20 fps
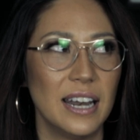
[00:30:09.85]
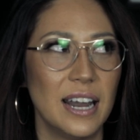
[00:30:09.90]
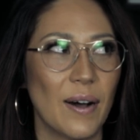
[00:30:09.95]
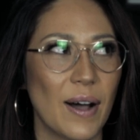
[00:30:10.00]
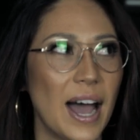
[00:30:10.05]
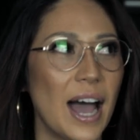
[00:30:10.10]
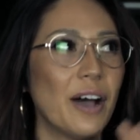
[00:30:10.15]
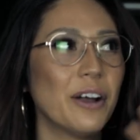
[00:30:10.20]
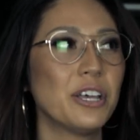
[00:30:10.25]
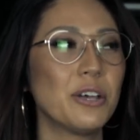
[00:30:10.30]

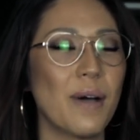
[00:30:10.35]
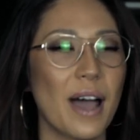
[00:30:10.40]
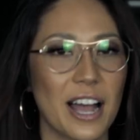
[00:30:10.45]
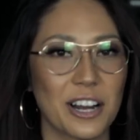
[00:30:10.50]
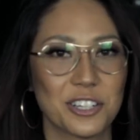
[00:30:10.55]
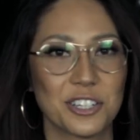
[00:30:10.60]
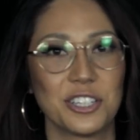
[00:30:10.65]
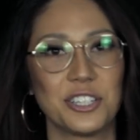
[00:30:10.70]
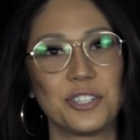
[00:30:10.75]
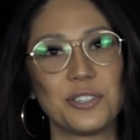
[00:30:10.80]
Now, how do you
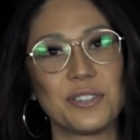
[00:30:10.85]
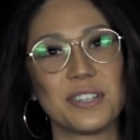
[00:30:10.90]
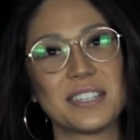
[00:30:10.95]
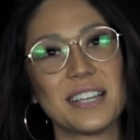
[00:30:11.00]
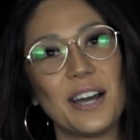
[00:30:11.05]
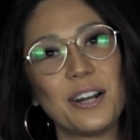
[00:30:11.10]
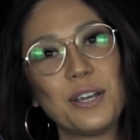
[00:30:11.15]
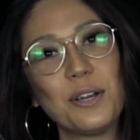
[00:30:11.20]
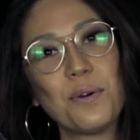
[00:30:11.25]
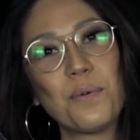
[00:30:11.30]
actually do
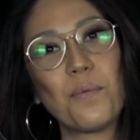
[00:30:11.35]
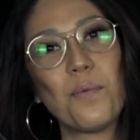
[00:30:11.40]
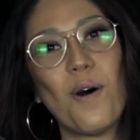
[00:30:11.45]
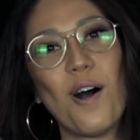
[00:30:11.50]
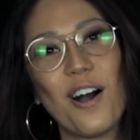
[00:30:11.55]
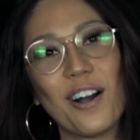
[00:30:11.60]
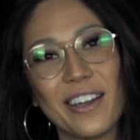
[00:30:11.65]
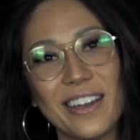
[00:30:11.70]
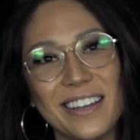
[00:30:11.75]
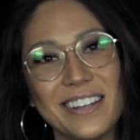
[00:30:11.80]
this? How do you
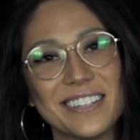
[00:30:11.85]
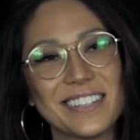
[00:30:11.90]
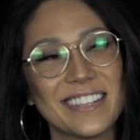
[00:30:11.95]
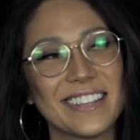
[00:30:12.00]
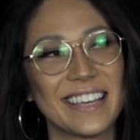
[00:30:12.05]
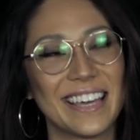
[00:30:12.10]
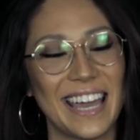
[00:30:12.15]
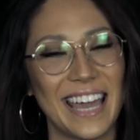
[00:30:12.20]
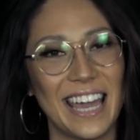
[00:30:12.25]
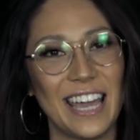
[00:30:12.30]
walk
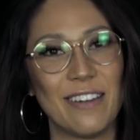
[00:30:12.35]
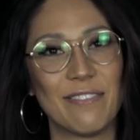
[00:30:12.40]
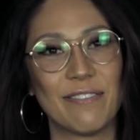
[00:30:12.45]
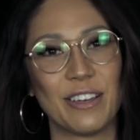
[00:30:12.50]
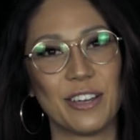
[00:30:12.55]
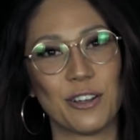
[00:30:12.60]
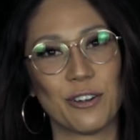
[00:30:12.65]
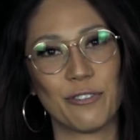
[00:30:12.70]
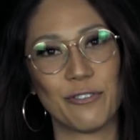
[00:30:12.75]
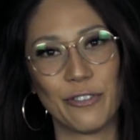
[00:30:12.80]
into the
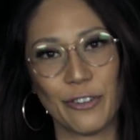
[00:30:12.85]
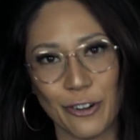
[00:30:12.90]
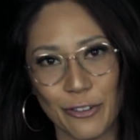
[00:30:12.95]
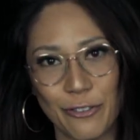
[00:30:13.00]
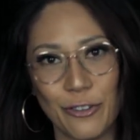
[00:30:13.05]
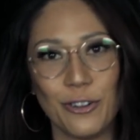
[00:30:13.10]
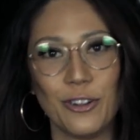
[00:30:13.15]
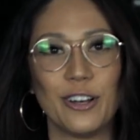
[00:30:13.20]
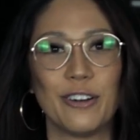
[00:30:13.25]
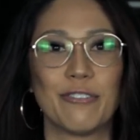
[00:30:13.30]
cave that you're
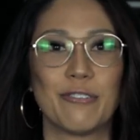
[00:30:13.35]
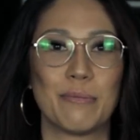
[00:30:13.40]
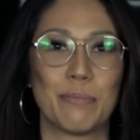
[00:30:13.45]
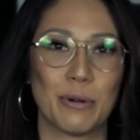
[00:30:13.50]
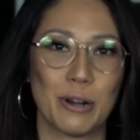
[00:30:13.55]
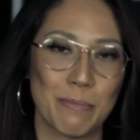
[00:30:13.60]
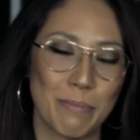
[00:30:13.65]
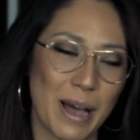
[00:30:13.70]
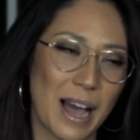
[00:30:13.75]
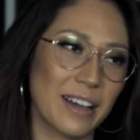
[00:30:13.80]
fearful of
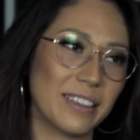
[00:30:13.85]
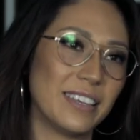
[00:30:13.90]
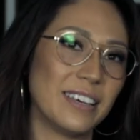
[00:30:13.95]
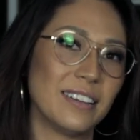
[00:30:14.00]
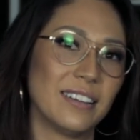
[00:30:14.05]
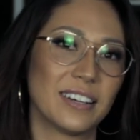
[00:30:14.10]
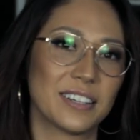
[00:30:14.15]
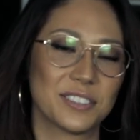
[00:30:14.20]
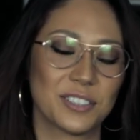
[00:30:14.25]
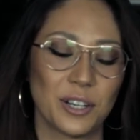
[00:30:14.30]
and bring back
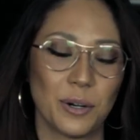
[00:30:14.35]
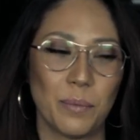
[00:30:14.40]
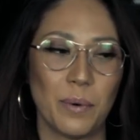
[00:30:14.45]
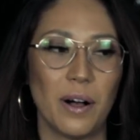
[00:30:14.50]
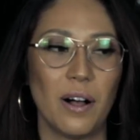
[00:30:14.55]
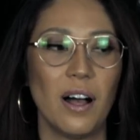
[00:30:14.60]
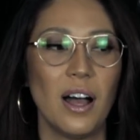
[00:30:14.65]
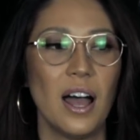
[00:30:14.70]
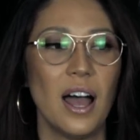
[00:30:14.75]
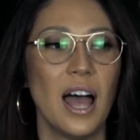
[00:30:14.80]
the elixir?
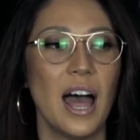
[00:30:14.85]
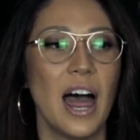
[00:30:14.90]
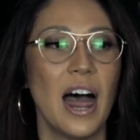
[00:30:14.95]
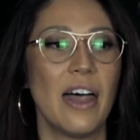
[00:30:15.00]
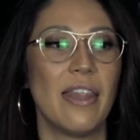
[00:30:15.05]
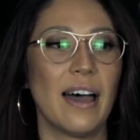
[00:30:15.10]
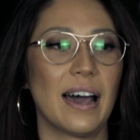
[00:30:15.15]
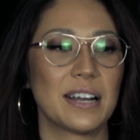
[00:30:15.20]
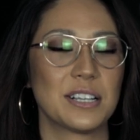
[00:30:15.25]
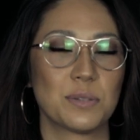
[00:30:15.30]
Well,
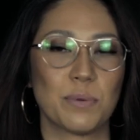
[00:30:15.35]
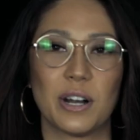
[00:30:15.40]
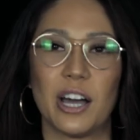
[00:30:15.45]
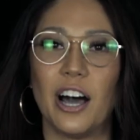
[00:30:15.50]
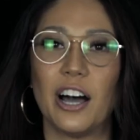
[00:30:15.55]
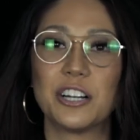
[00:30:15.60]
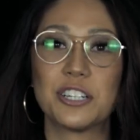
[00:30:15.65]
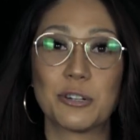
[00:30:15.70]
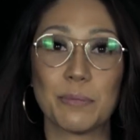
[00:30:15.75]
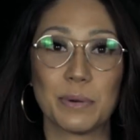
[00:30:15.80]
that is
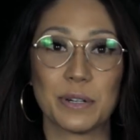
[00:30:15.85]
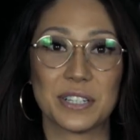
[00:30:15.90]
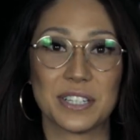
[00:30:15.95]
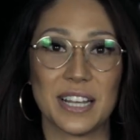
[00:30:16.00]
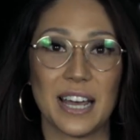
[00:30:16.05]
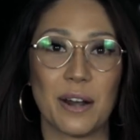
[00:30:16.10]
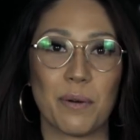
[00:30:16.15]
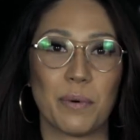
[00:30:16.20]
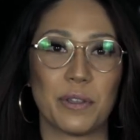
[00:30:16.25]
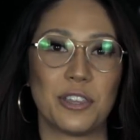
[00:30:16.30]

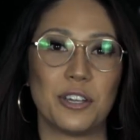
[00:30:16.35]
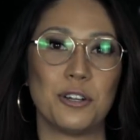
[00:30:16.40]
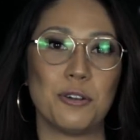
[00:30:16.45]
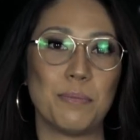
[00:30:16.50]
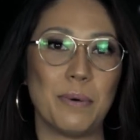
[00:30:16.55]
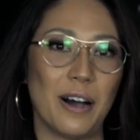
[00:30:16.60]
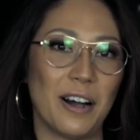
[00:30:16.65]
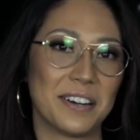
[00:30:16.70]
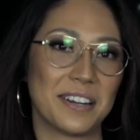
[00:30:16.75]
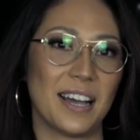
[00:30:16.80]
100% what the
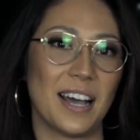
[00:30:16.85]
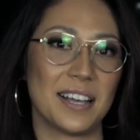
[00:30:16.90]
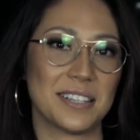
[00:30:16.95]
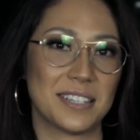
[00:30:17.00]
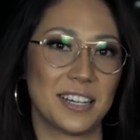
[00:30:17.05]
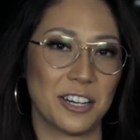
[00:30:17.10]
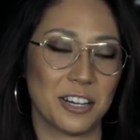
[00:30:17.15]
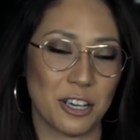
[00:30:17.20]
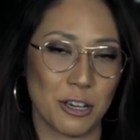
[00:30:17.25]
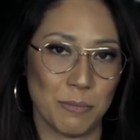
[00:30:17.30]
new
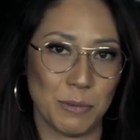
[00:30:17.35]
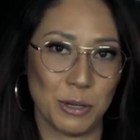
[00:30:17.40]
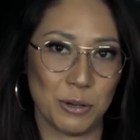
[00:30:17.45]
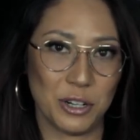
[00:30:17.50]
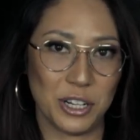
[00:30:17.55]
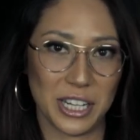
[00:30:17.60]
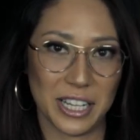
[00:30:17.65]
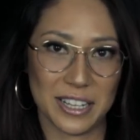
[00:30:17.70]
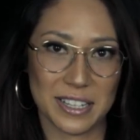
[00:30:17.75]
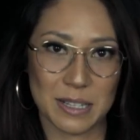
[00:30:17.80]
podcast and
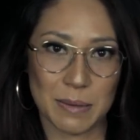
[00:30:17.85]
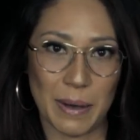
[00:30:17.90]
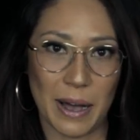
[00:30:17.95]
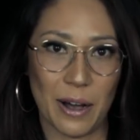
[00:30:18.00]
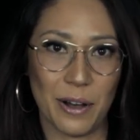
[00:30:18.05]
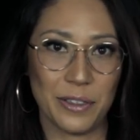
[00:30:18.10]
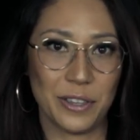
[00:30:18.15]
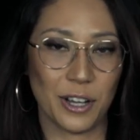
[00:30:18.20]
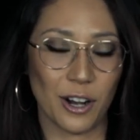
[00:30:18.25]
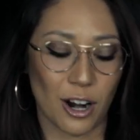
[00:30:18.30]
community is
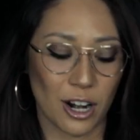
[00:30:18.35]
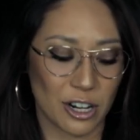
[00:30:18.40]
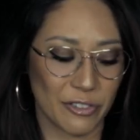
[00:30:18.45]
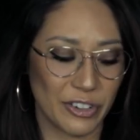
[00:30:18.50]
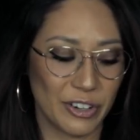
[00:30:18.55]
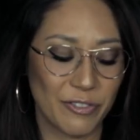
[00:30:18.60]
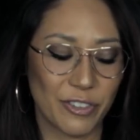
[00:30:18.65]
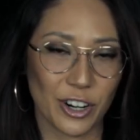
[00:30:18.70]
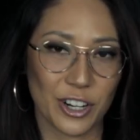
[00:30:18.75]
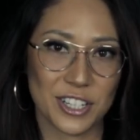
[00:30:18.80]
about, The Art
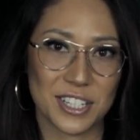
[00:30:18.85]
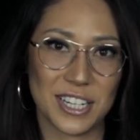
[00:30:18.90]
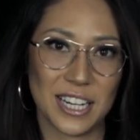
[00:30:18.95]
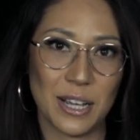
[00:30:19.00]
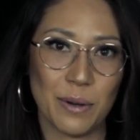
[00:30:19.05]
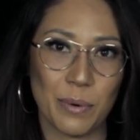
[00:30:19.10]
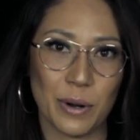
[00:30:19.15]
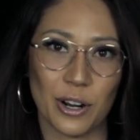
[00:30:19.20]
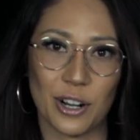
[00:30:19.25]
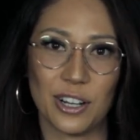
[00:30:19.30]
of
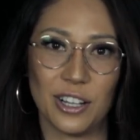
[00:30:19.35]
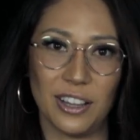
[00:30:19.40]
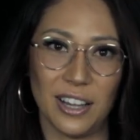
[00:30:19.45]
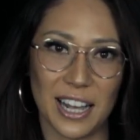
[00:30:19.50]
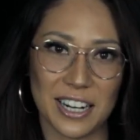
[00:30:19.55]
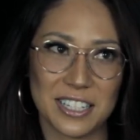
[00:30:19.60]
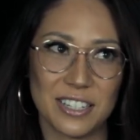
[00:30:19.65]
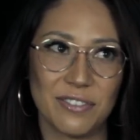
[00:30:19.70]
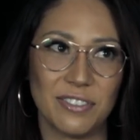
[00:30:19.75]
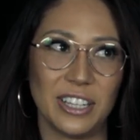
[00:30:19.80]
Adversity. We're
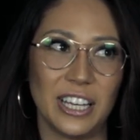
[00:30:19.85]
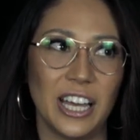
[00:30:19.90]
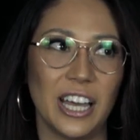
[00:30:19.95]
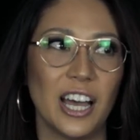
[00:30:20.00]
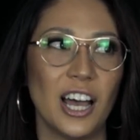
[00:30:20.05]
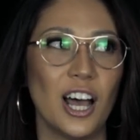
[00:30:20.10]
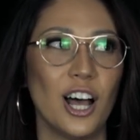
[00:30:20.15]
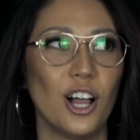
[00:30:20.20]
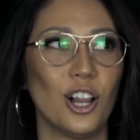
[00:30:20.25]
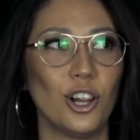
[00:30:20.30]

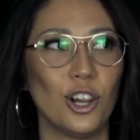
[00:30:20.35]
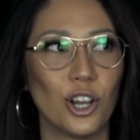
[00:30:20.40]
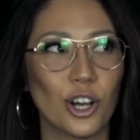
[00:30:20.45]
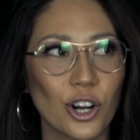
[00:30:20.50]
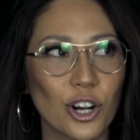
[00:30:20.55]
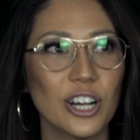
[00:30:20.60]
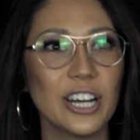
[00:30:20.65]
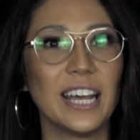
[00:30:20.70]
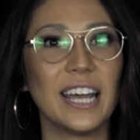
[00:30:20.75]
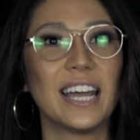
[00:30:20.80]
collectively
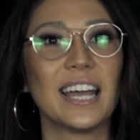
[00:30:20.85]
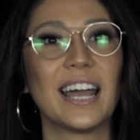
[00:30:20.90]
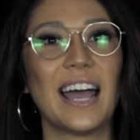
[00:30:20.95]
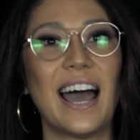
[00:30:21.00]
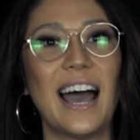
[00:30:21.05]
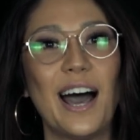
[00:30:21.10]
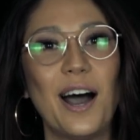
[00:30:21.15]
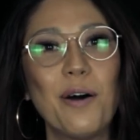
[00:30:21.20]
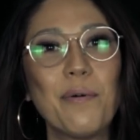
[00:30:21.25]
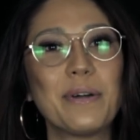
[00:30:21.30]
learning
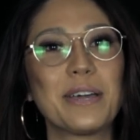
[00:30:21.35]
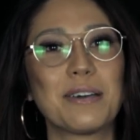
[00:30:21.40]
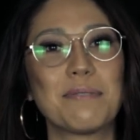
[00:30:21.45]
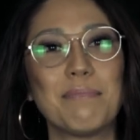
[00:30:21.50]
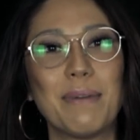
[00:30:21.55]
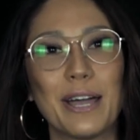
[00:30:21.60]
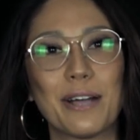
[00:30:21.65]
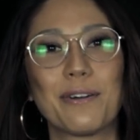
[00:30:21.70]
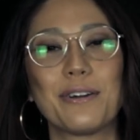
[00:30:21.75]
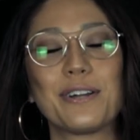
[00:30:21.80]
how we
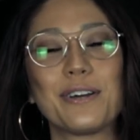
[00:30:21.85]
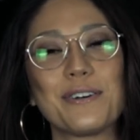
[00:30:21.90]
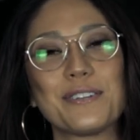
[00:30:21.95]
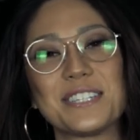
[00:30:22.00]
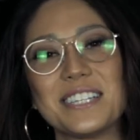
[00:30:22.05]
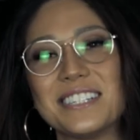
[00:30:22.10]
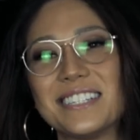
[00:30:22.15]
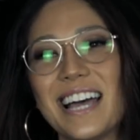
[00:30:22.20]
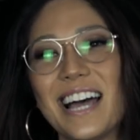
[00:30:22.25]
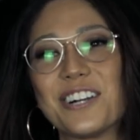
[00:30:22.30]
can
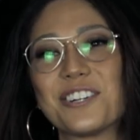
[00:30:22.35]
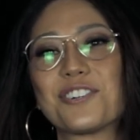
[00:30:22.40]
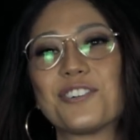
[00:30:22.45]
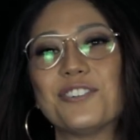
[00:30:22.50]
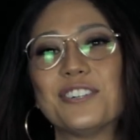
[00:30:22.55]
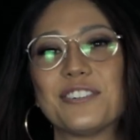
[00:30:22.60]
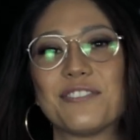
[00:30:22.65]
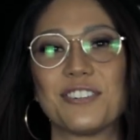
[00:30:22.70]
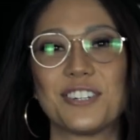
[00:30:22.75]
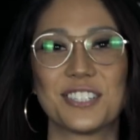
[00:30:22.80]
microdose
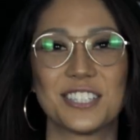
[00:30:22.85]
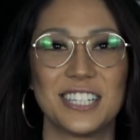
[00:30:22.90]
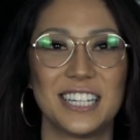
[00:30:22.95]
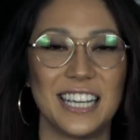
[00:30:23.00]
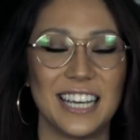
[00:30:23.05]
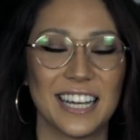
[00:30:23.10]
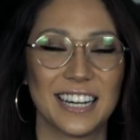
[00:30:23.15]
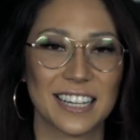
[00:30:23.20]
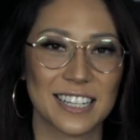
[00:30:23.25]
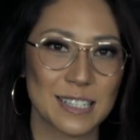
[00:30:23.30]
intentional
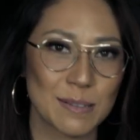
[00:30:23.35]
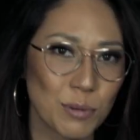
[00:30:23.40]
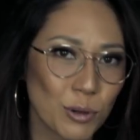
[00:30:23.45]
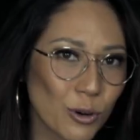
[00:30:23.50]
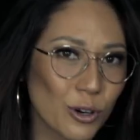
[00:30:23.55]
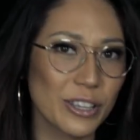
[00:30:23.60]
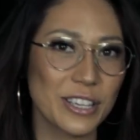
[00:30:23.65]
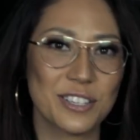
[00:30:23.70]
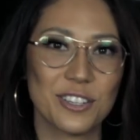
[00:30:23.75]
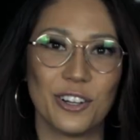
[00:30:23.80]
adversity and
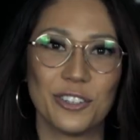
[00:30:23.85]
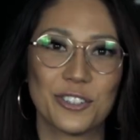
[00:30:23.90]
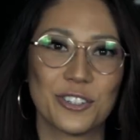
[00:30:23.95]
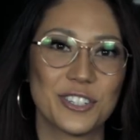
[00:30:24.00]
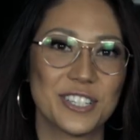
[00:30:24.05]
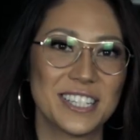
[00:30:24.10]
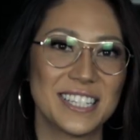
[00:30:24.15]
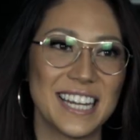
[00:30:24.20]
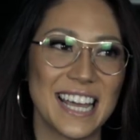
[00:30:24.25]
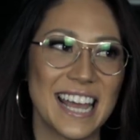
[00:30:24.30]
explore these
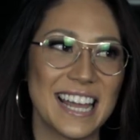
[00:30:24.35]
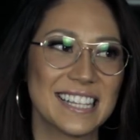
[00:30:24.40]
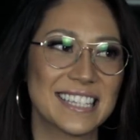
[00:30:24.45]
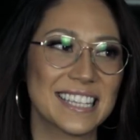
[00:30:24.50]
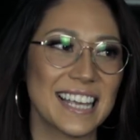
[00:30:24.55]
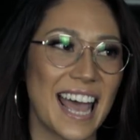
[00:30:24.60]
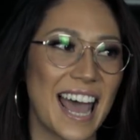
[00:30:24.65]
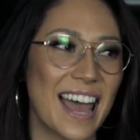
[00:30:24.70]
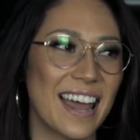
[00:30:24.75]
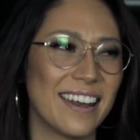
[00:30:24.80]
altered
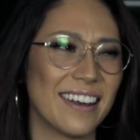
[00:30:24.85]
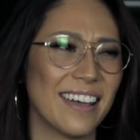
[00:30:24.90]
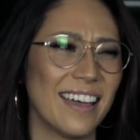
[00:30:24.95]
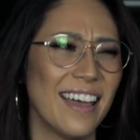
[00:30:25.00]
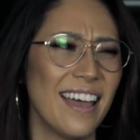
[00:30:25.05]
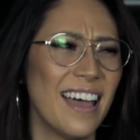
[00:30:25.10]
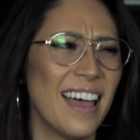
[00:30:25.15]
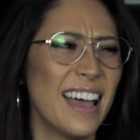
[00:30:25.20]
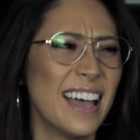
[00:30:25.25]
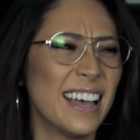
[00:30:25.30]
states and